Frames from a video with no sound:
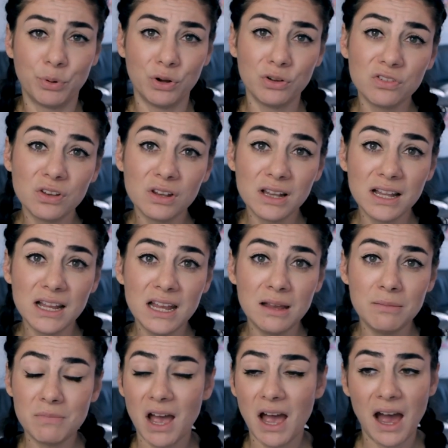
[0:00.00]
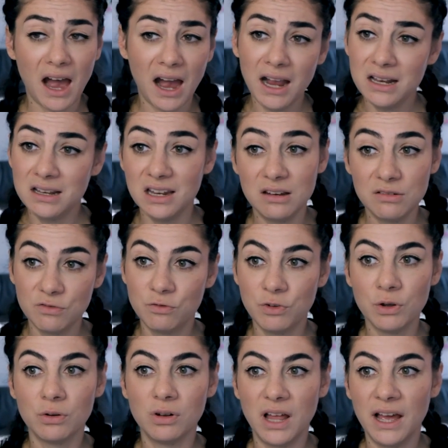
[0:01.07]
personally, I didn't
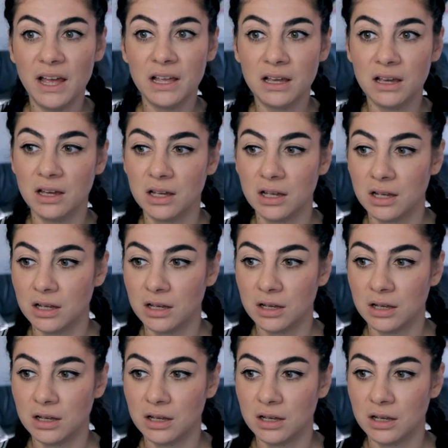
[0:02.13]
feel like